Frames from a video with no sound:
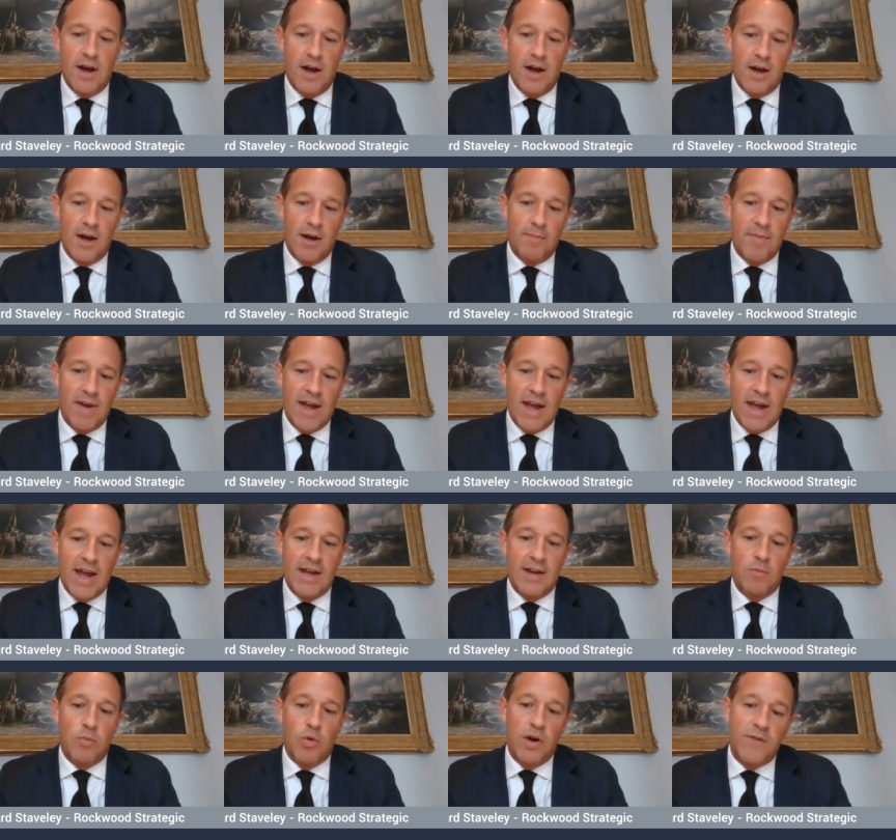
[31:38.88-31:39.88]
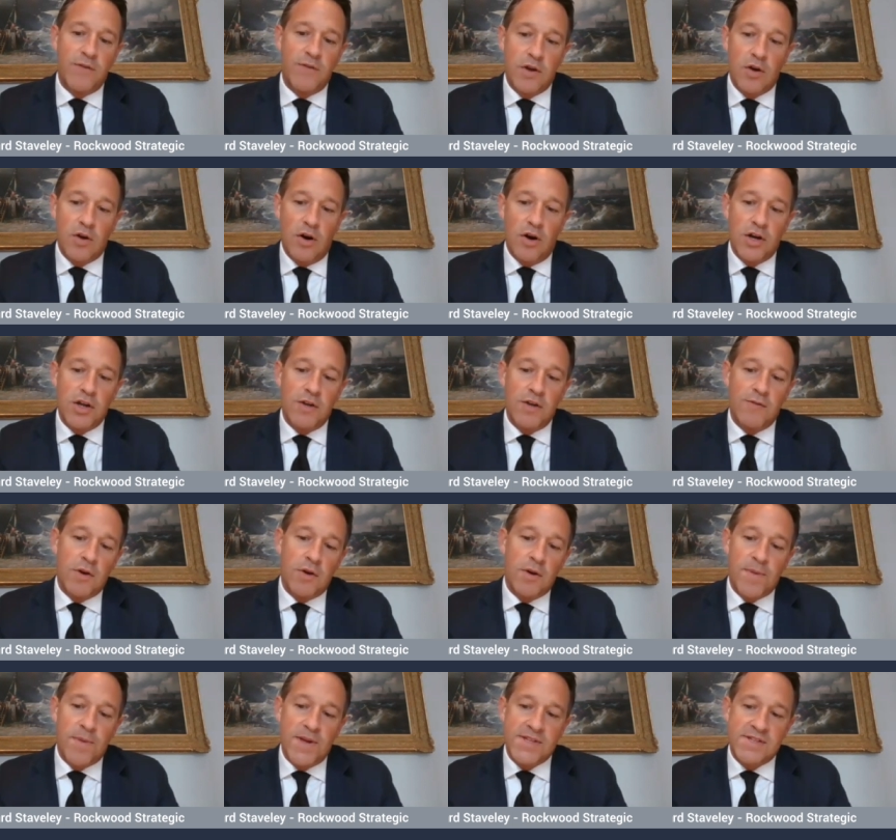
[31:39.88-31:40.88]
And what have you got? You've got
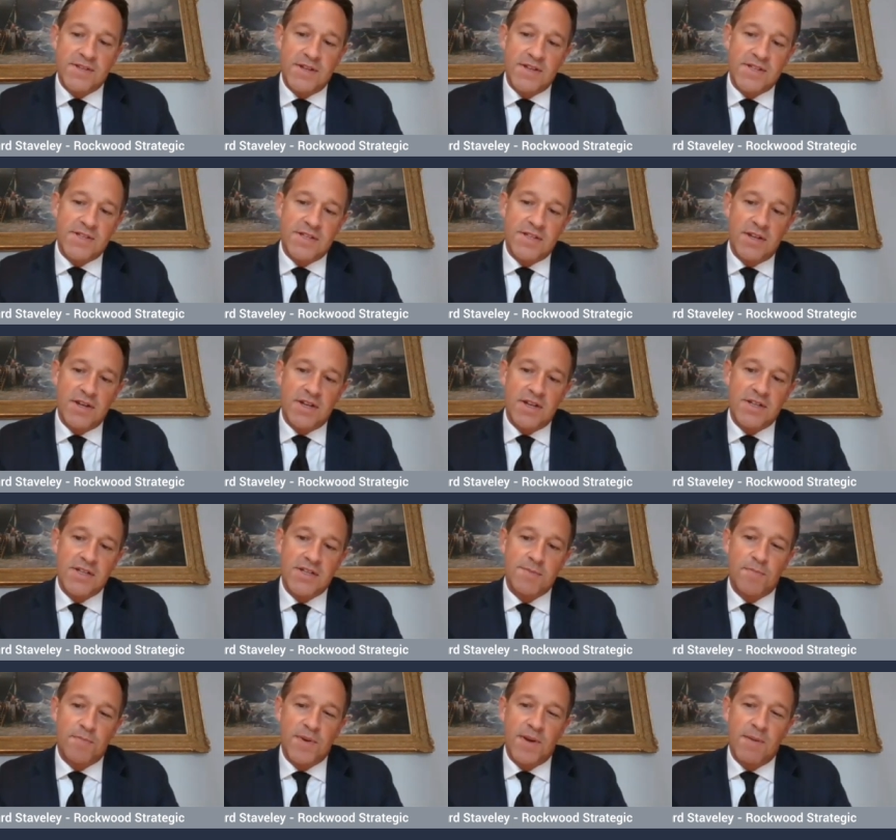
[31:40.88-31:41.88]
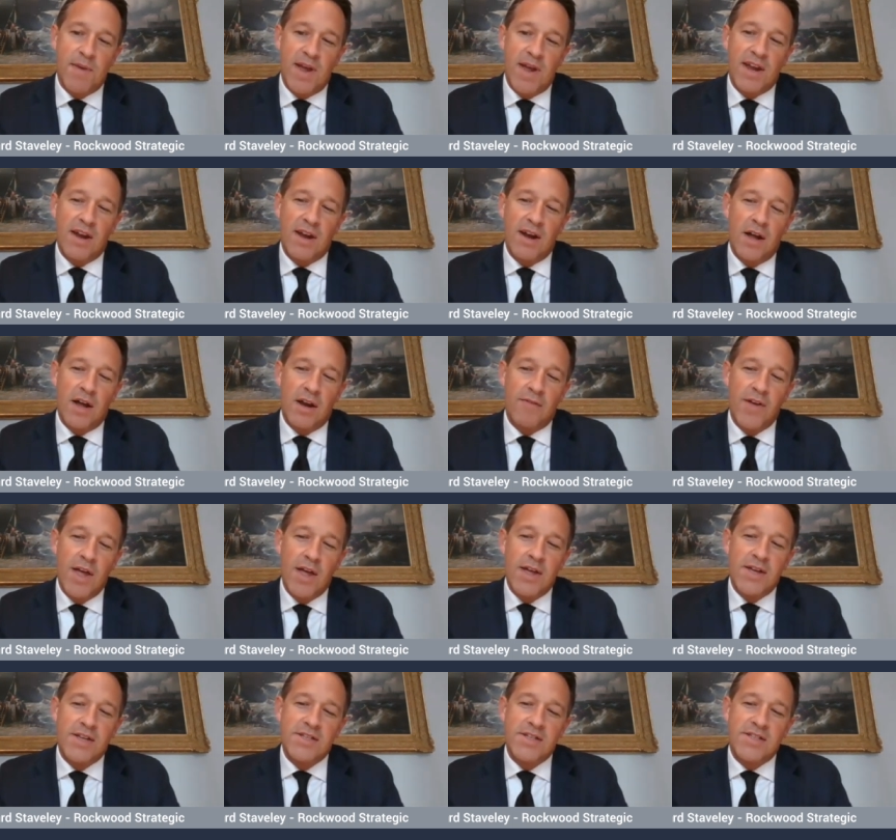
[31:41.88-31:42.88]
a business that has been making kind of
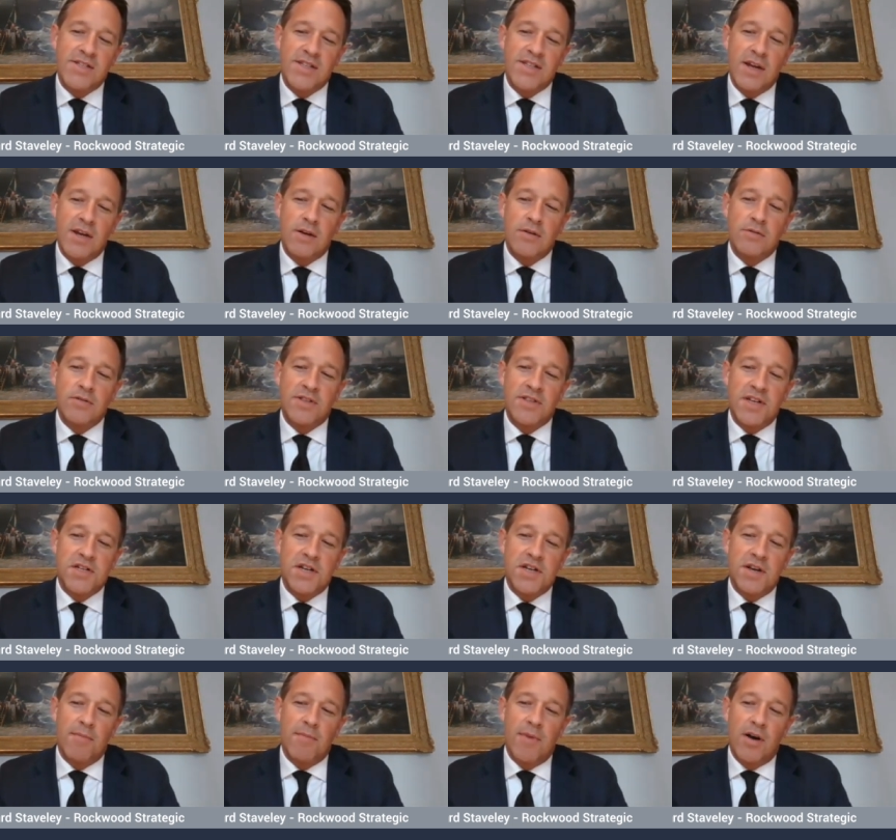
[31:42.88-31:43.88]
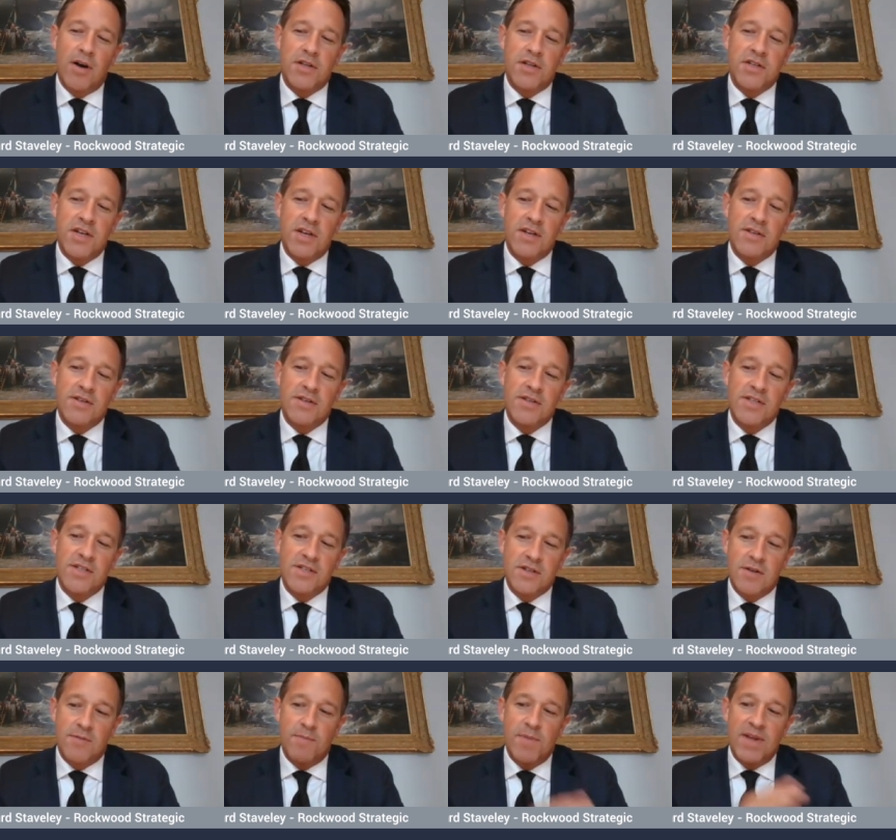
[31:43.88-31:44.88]
single-digit
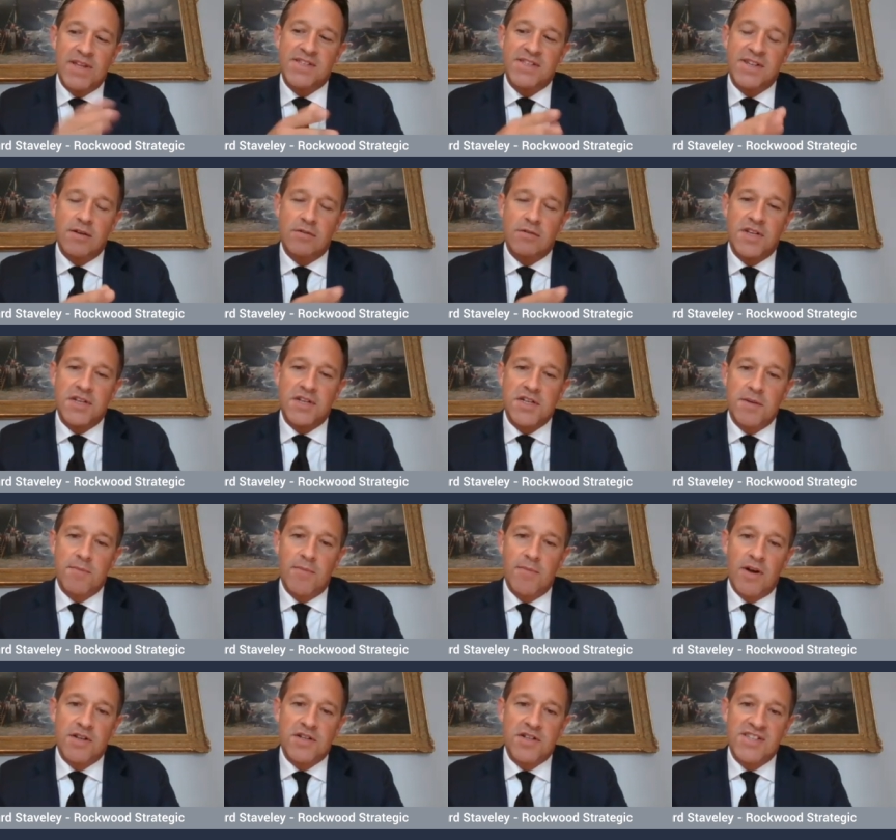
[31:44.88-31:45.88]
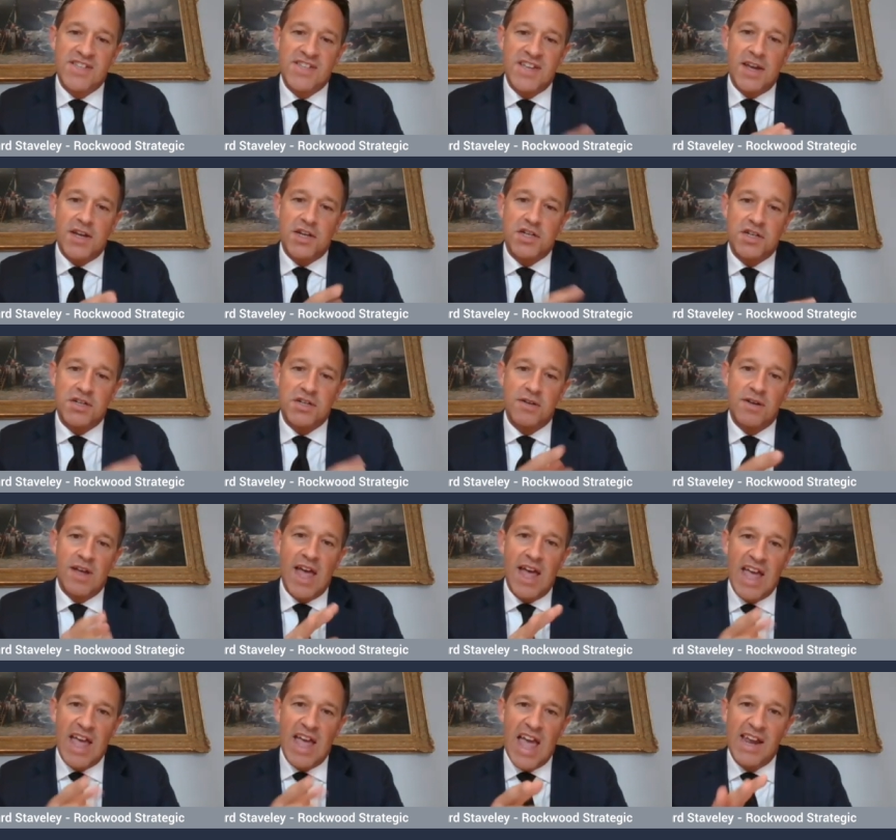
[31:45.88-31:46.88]
margins, sort of mid-single-digit margins-ish.
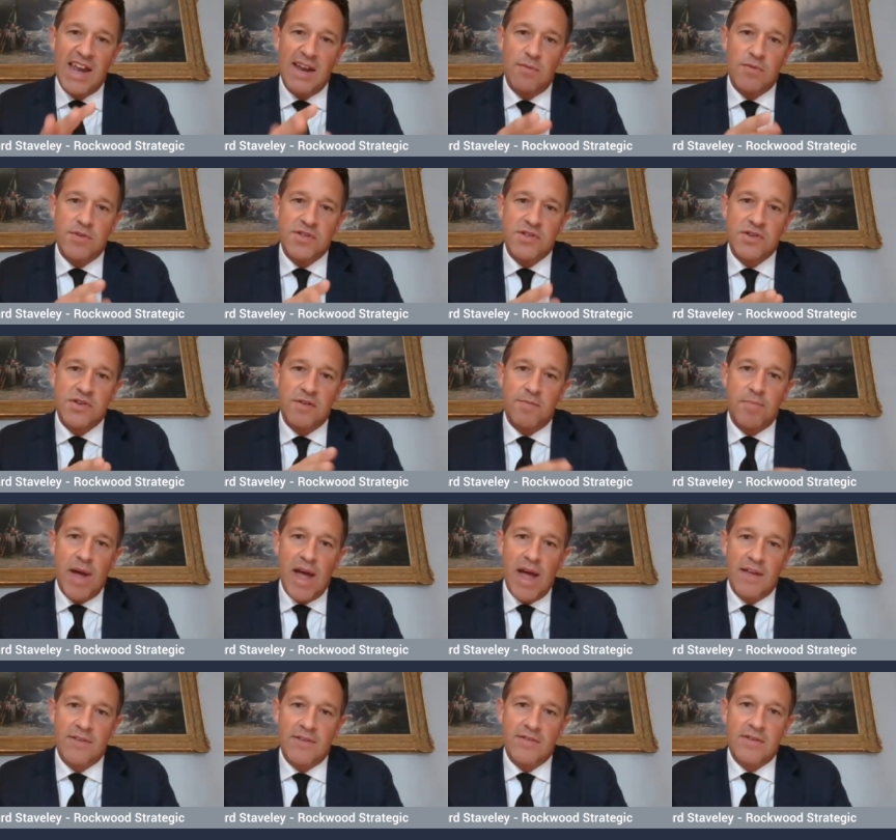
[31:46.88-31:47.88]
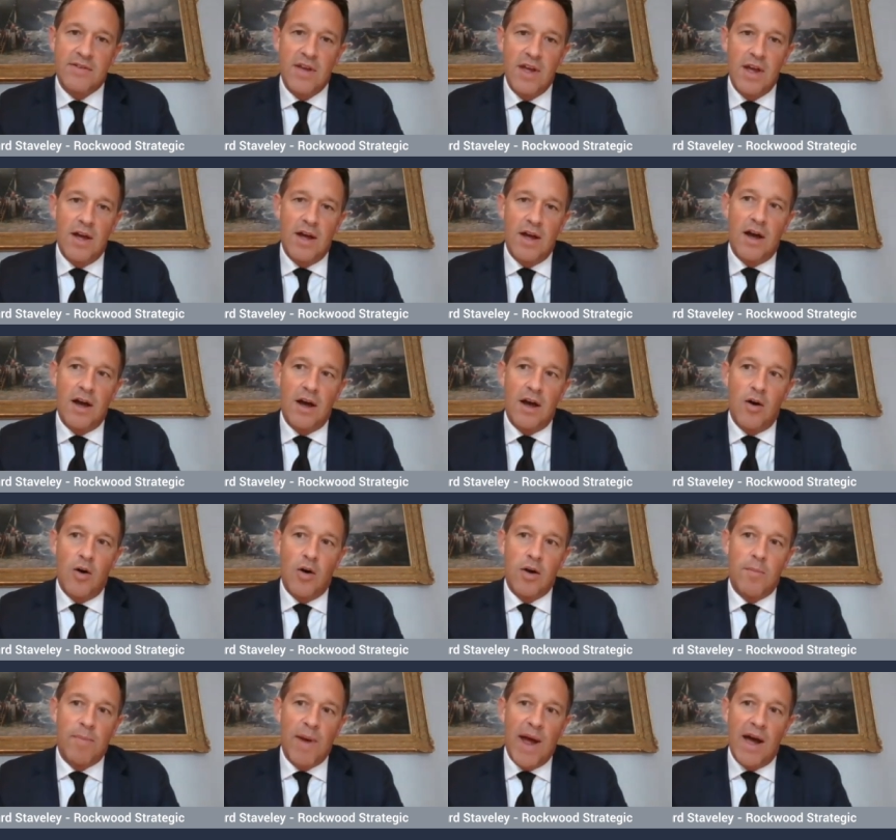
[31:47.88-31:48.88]
8 was sort of best
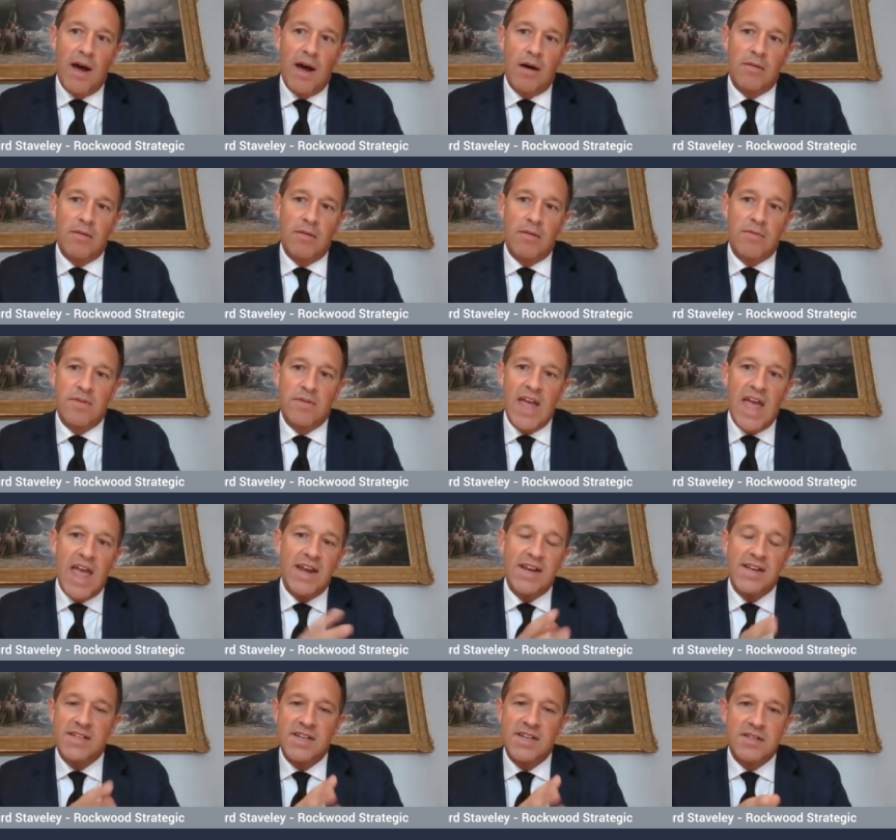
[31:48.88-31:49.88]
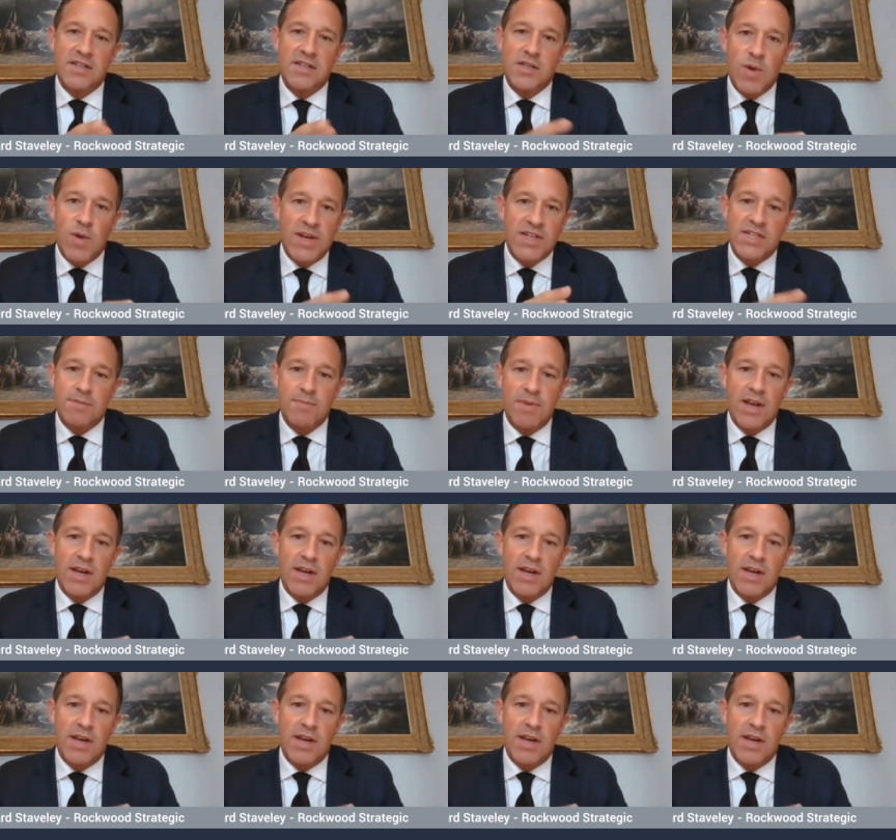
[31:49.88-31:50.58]
on about 18 to 20